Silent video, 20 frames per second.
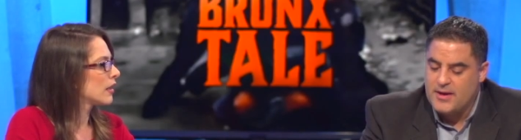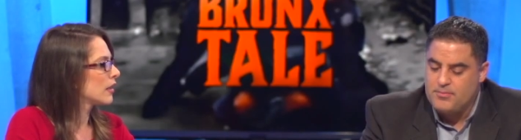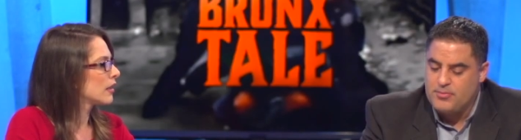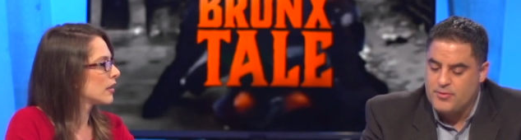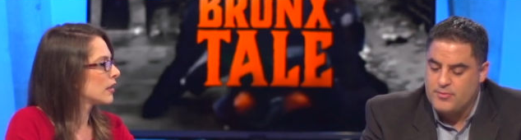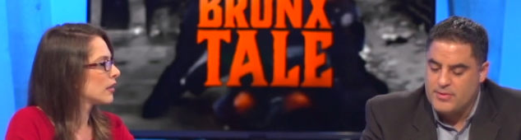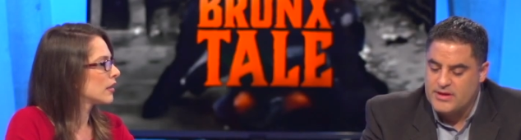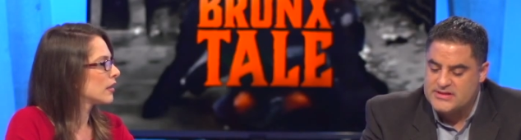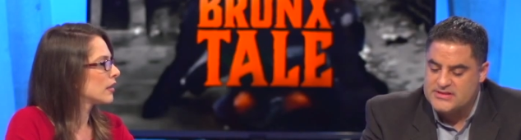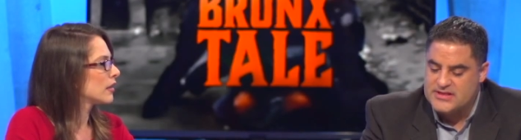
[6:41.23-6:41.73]
Speaker 1: I
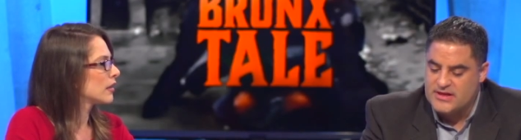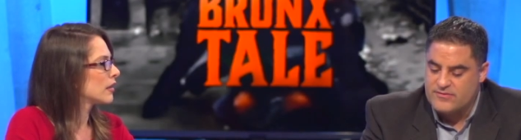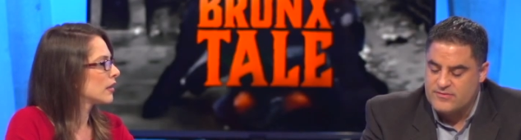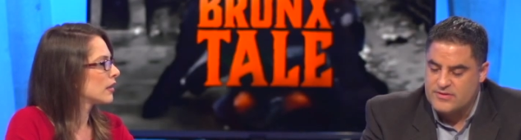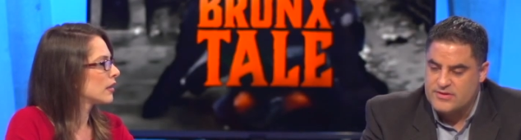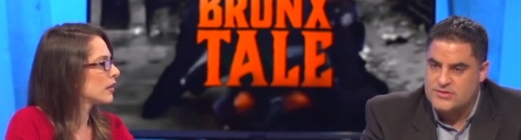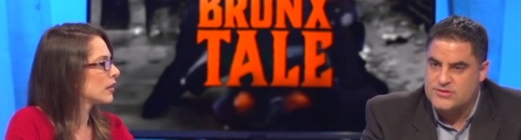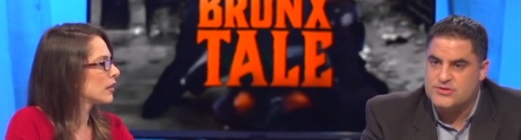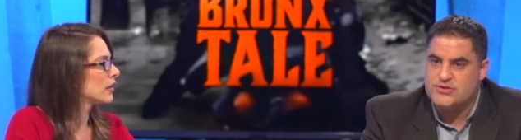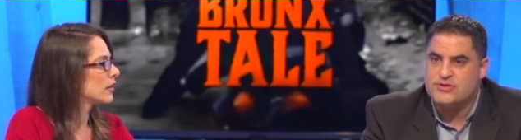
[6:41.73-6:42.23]
put myself
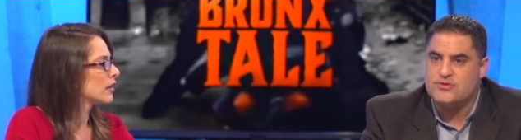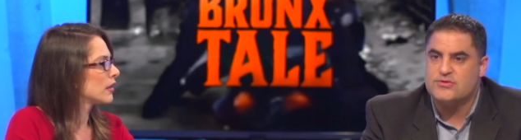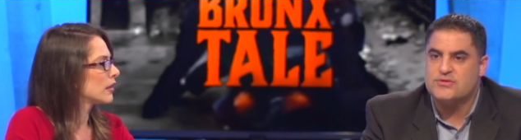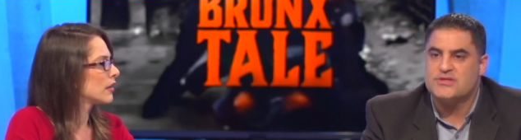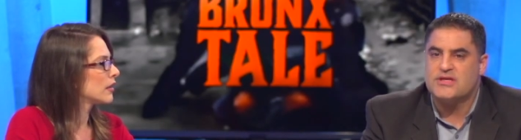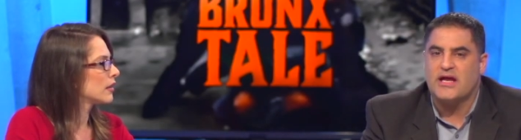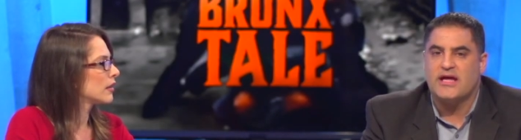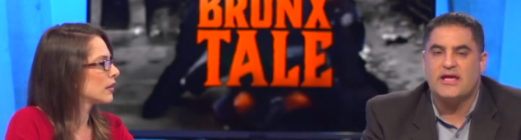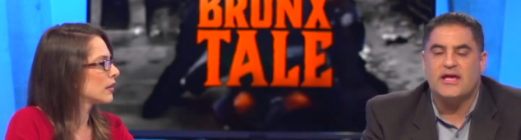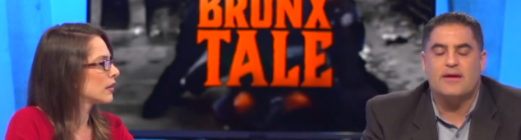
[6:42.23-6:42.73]
in his
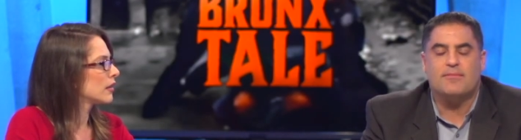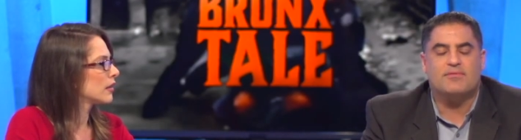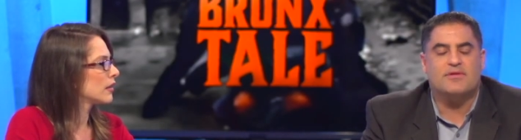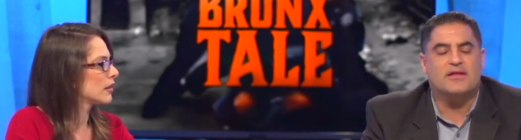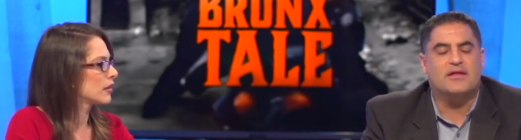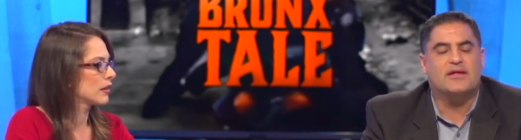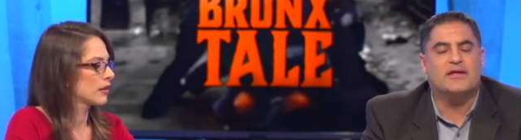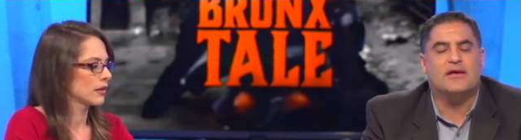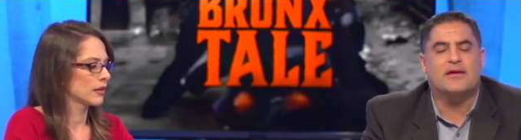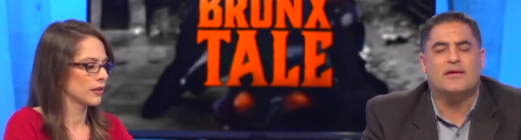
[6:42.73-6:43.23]
shoes and I kept
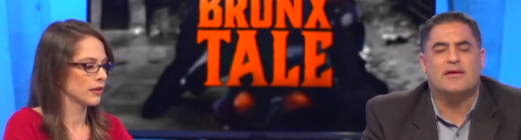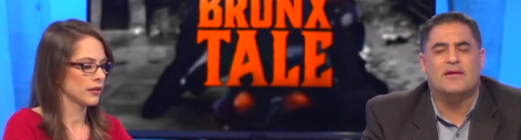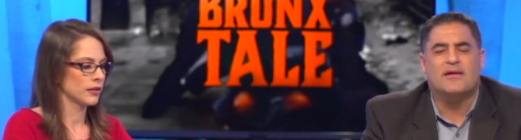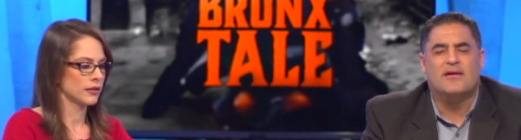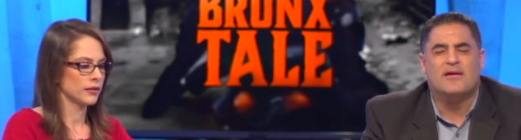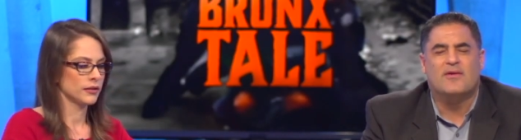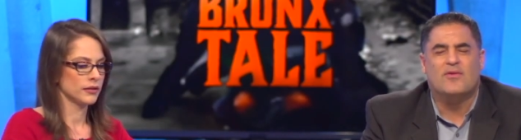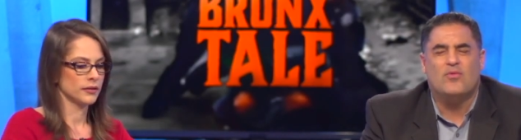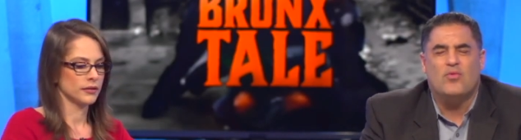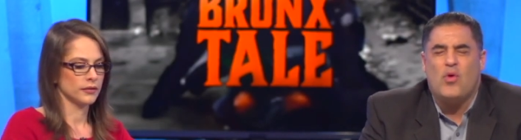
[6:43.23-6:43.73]
thinking,
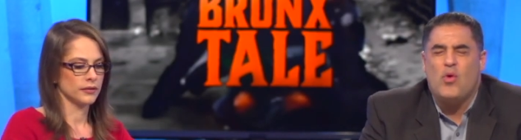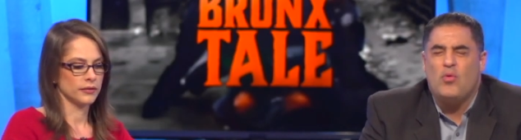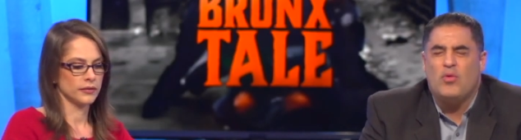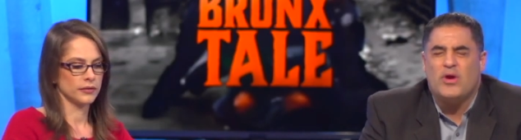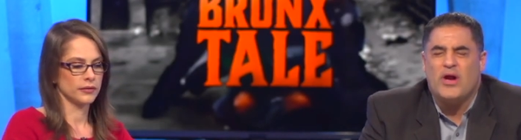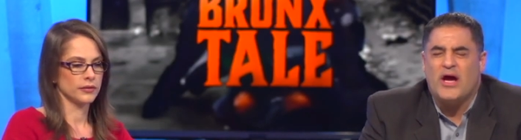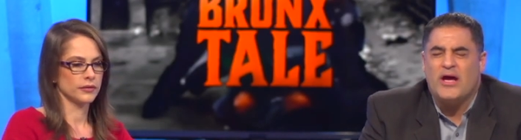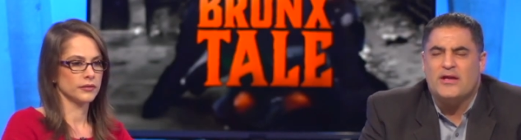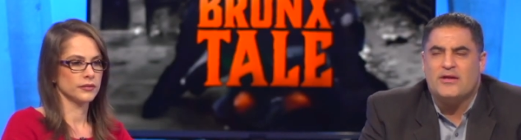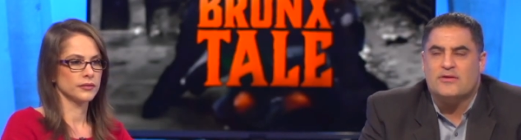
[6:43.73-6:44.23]
what
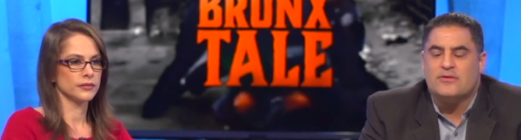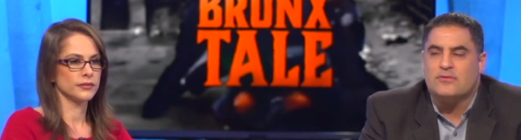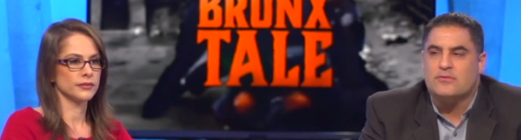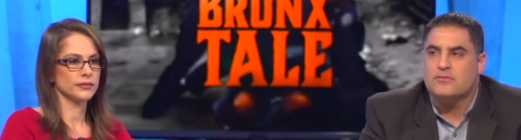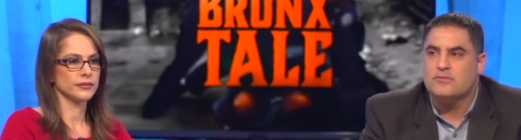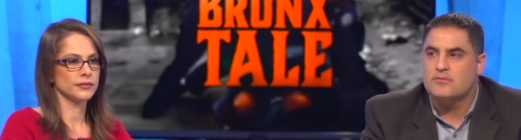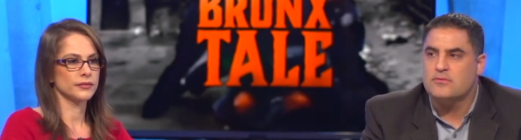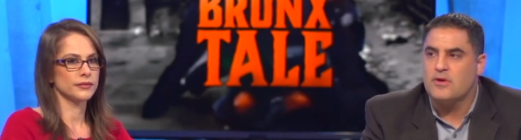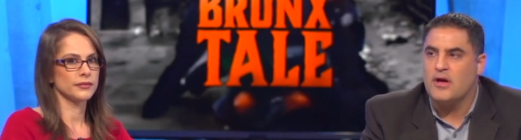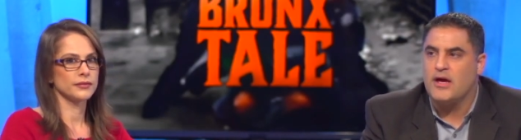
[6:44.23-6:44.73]
would I do,
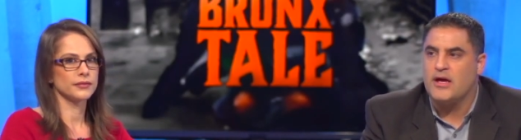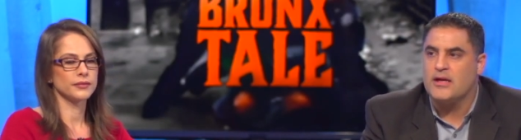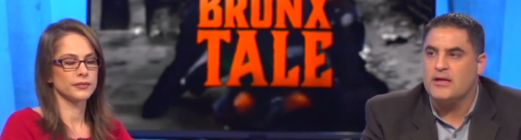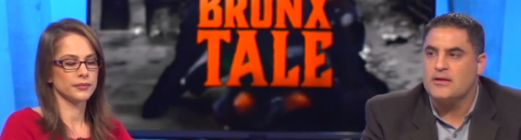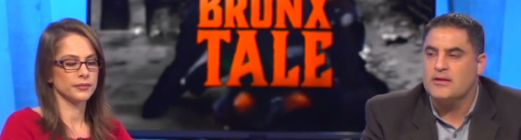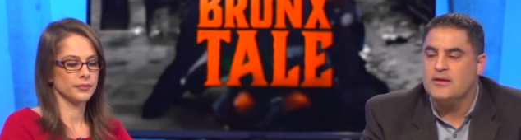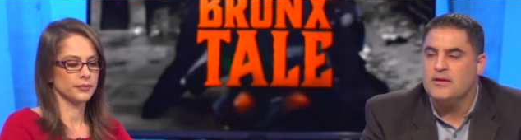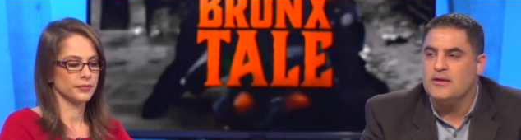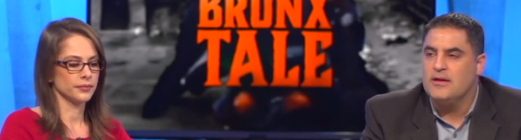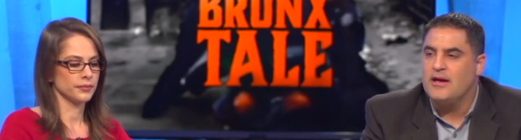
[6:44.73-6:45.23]

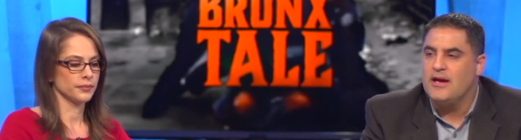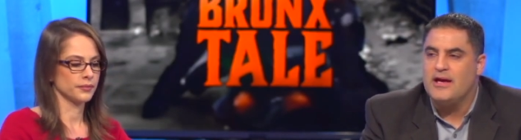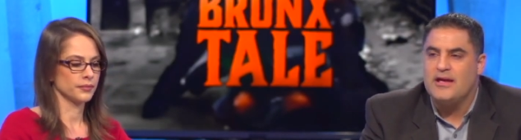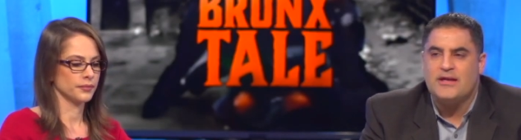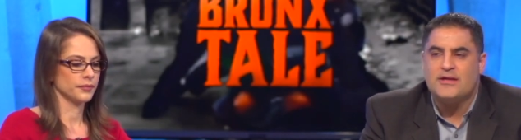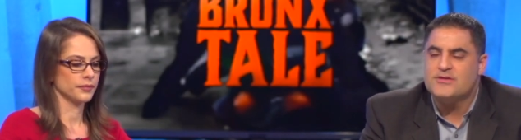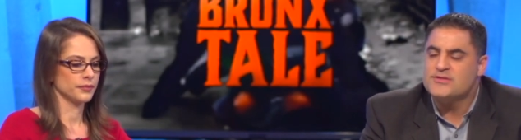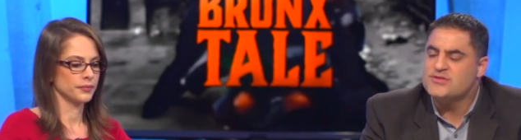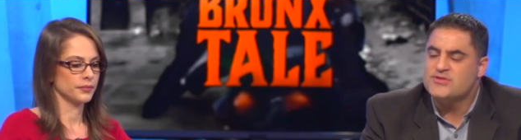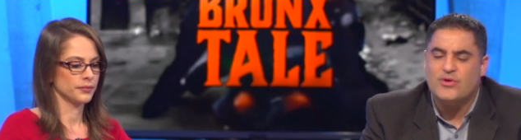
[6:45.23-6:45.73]
right? And
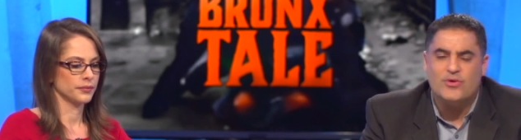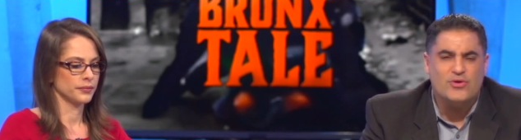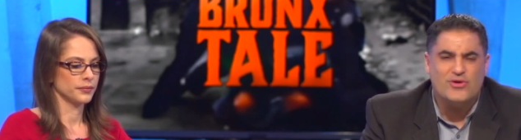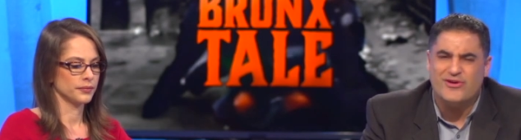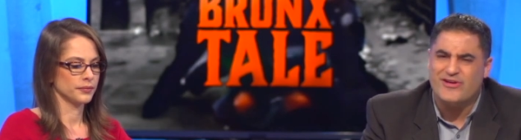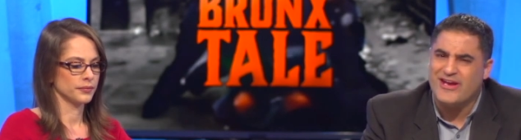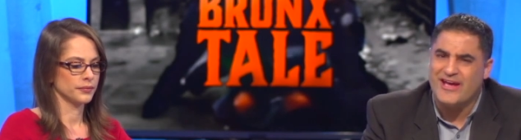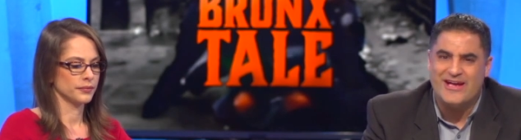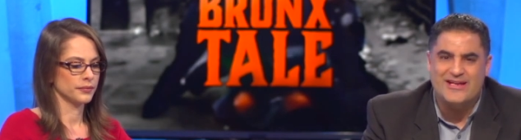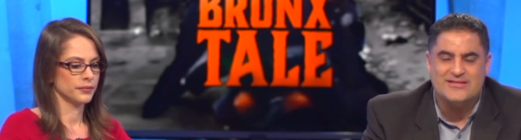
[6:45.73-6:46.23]
there's no
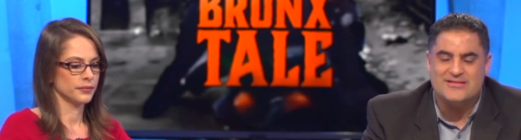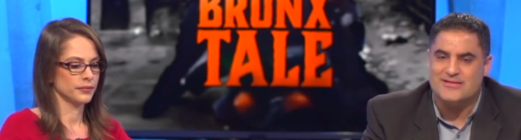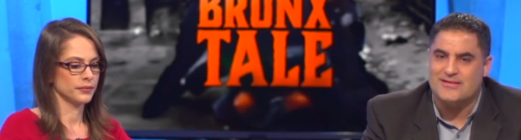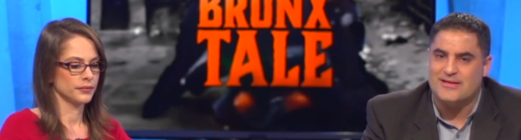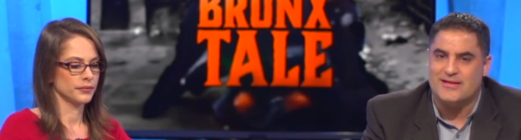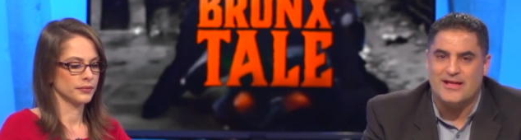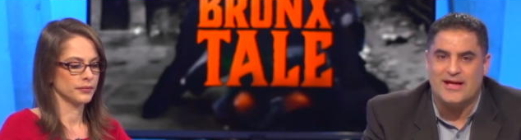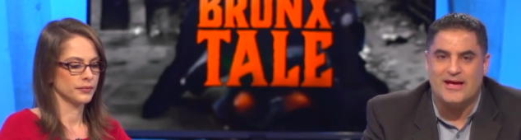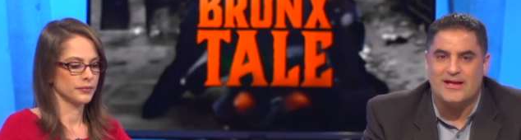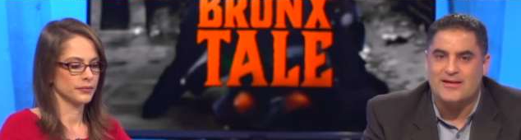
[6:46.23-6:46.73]
good answer
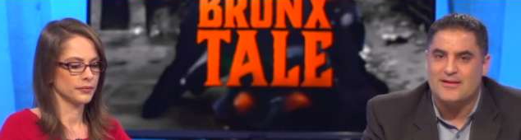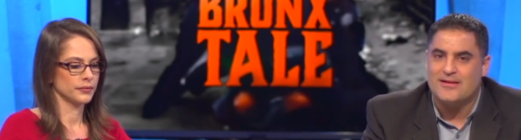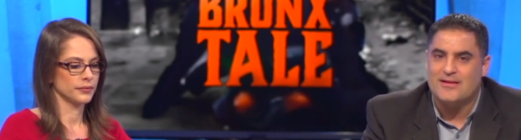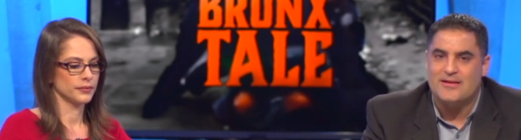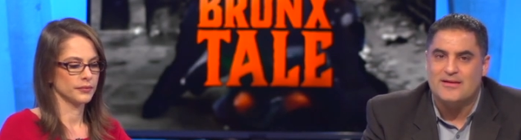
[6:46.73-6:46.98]
to that.